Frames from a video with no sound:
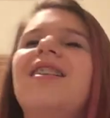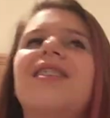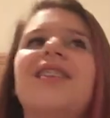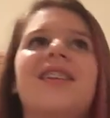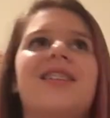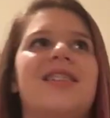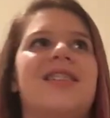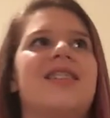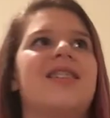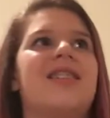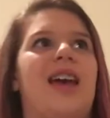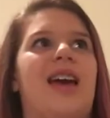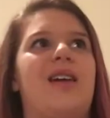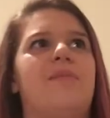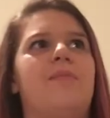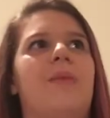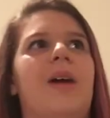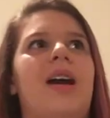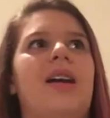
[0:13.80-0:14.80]
because it's
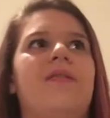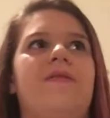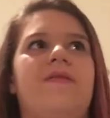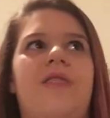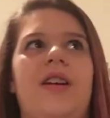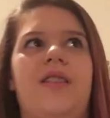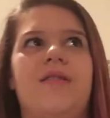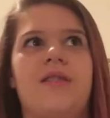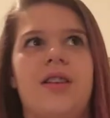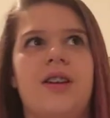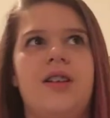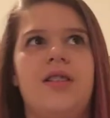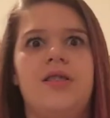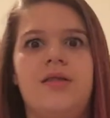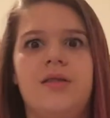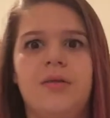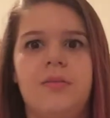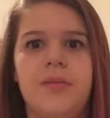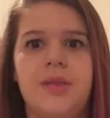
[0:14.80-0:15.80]
like my favorite
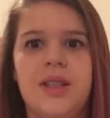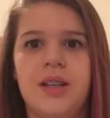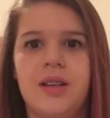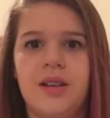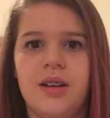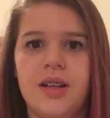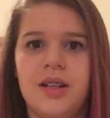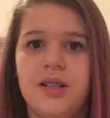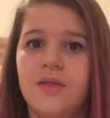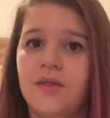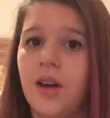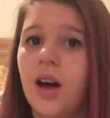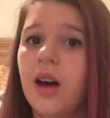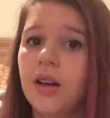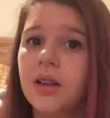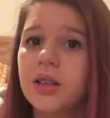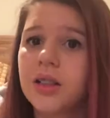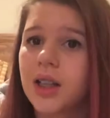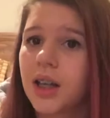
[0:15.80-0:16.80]
YouTube series of
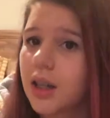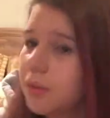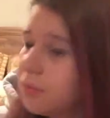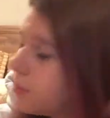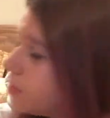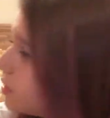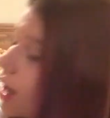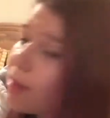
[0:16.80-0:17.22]
all time.